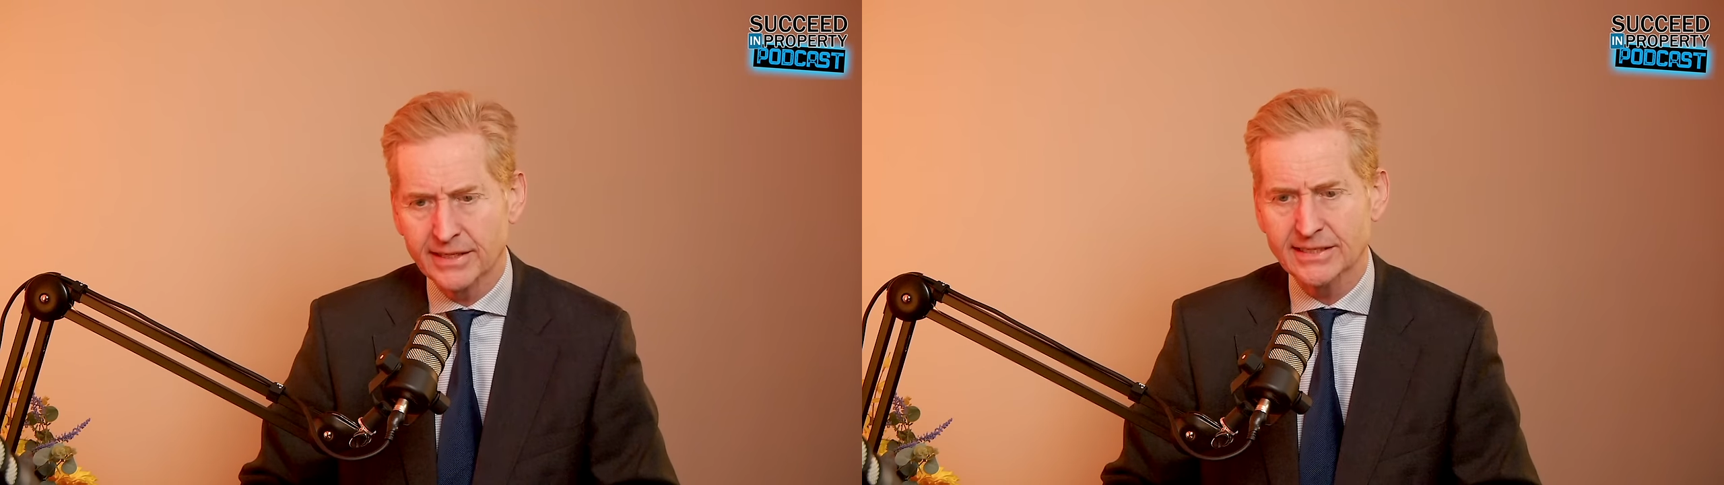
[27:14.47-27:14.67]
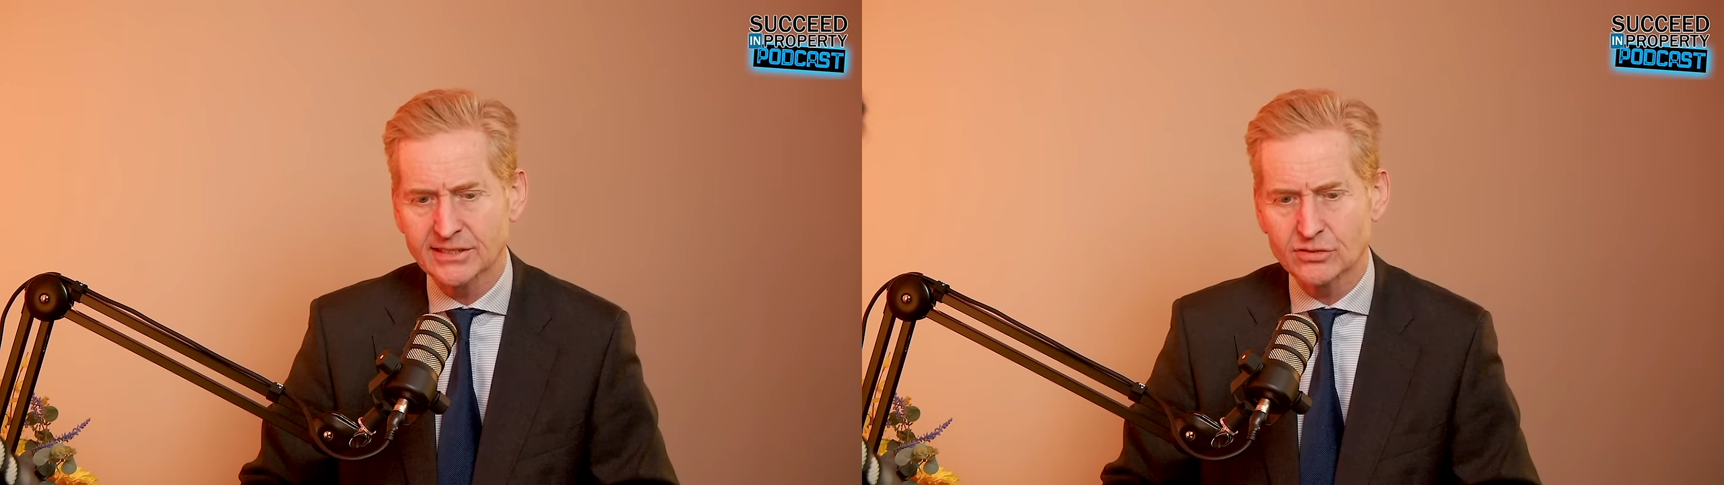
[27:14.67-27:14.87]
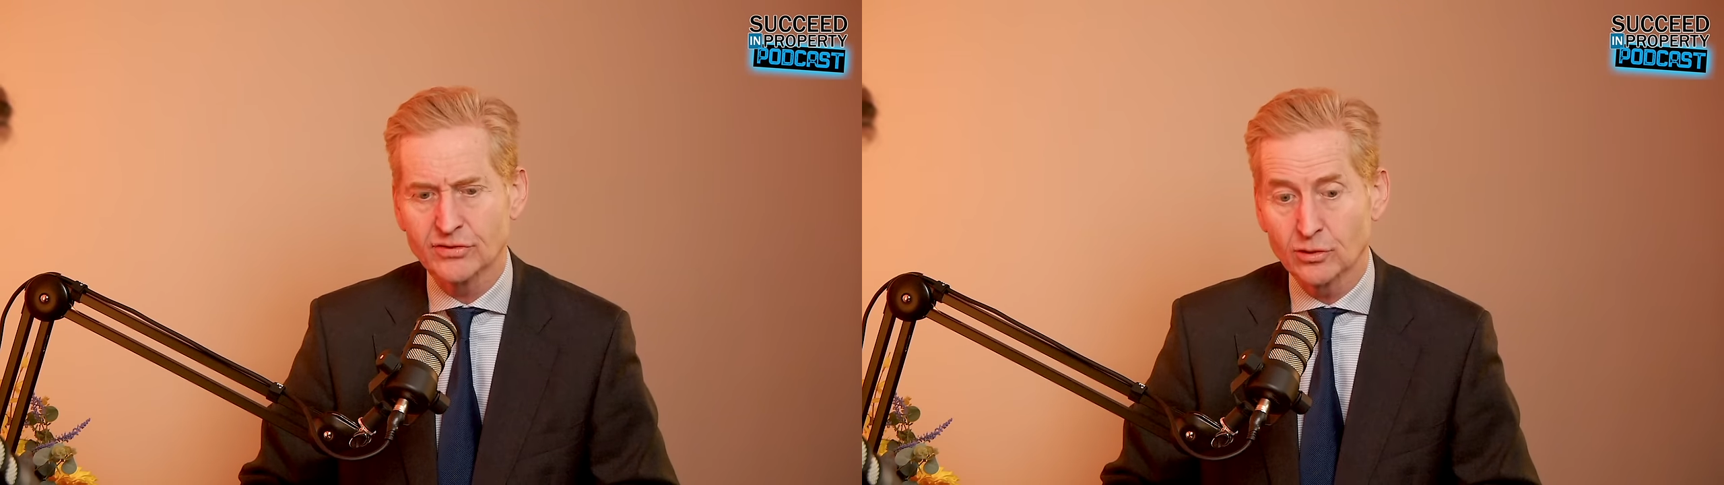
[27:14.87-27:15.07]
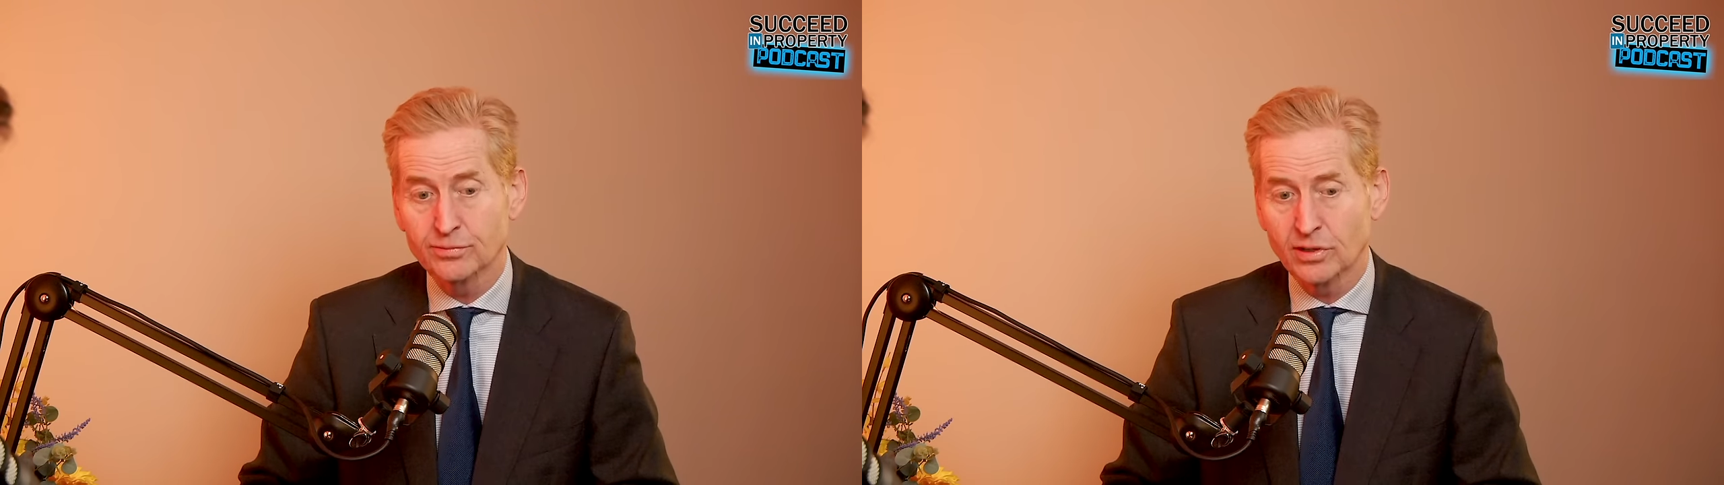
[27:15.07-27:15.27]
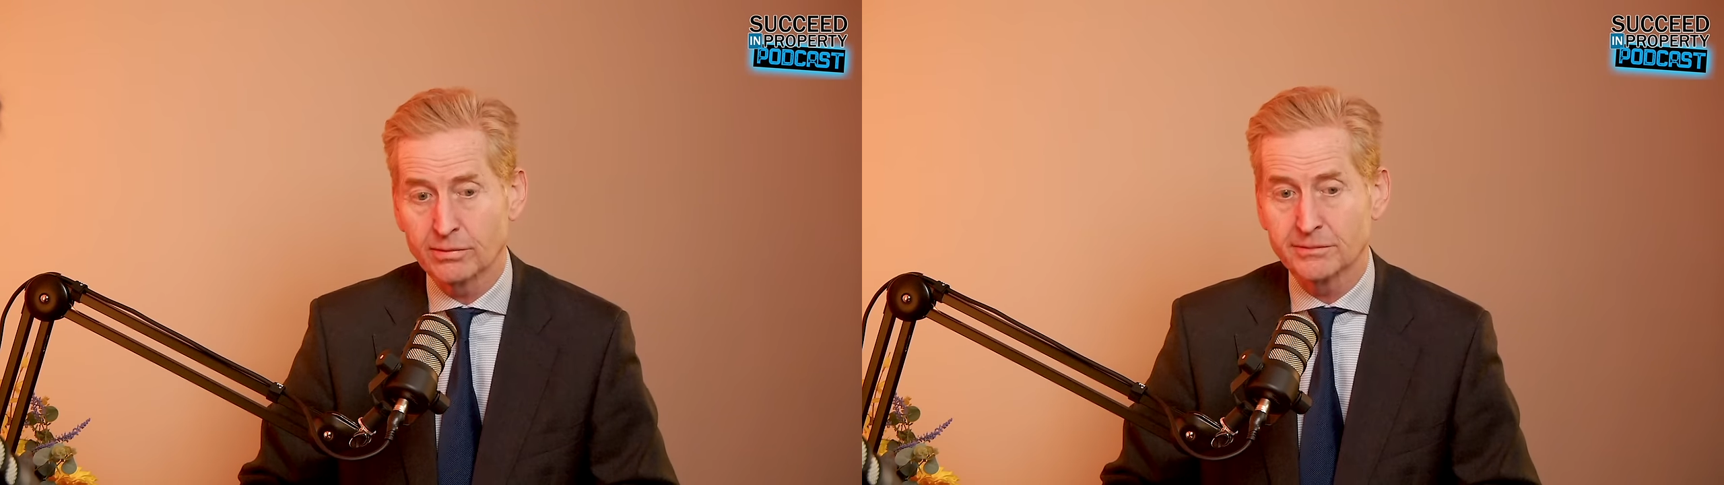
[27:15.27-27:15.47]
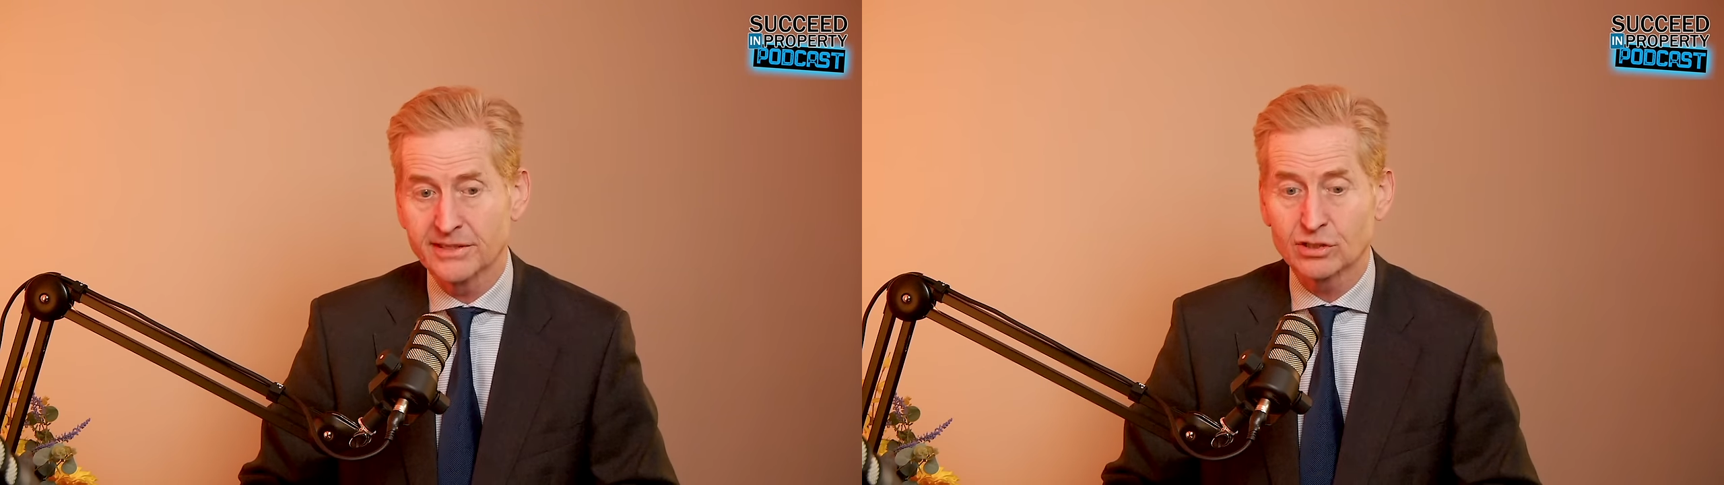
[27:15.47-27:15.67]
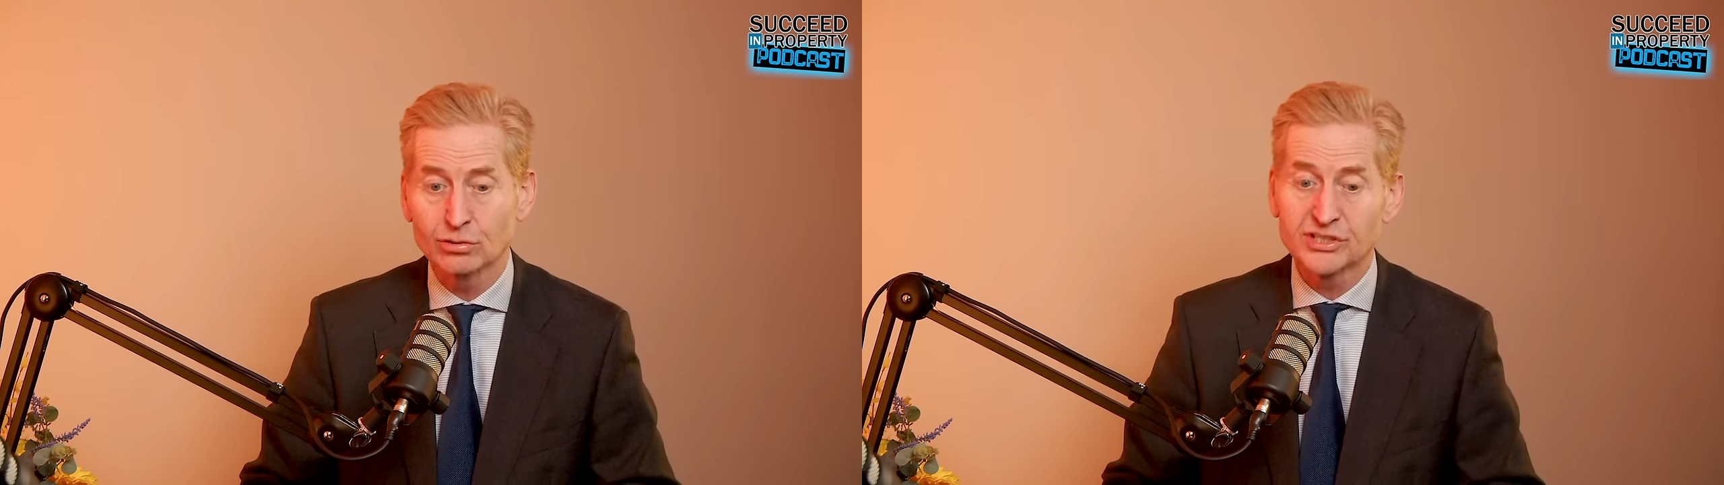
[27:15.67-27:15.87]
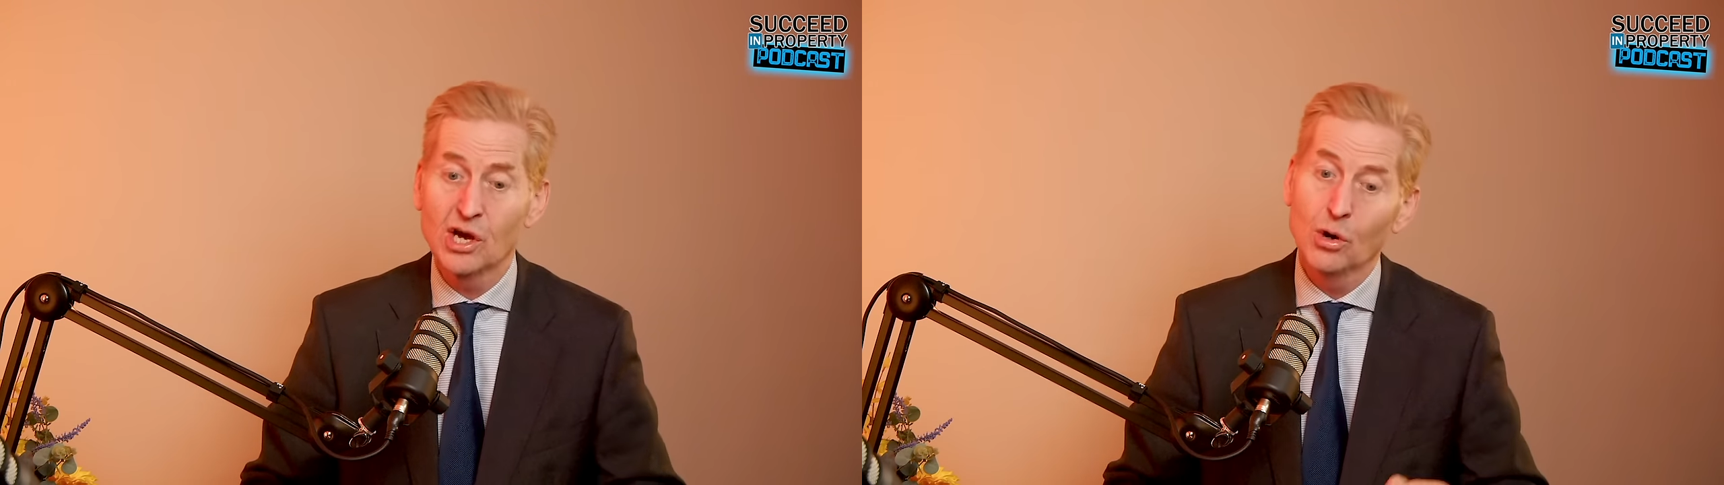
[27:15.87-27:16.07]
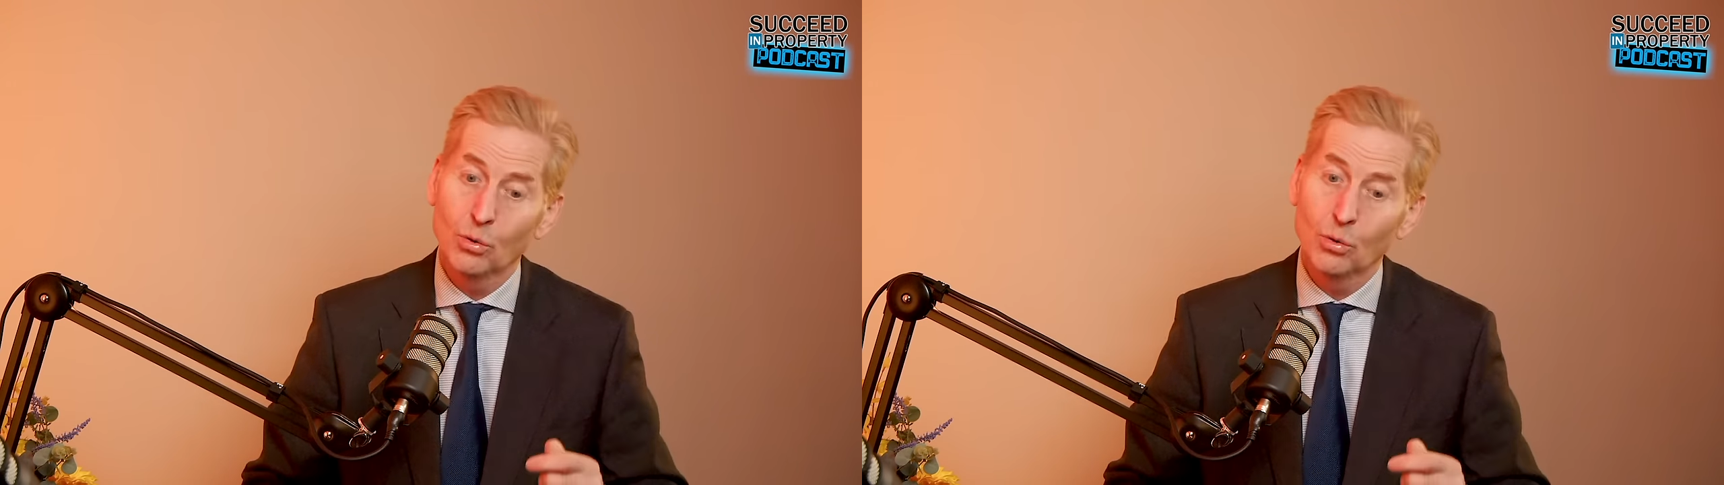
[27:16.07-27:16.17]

It is a real problem, and of course,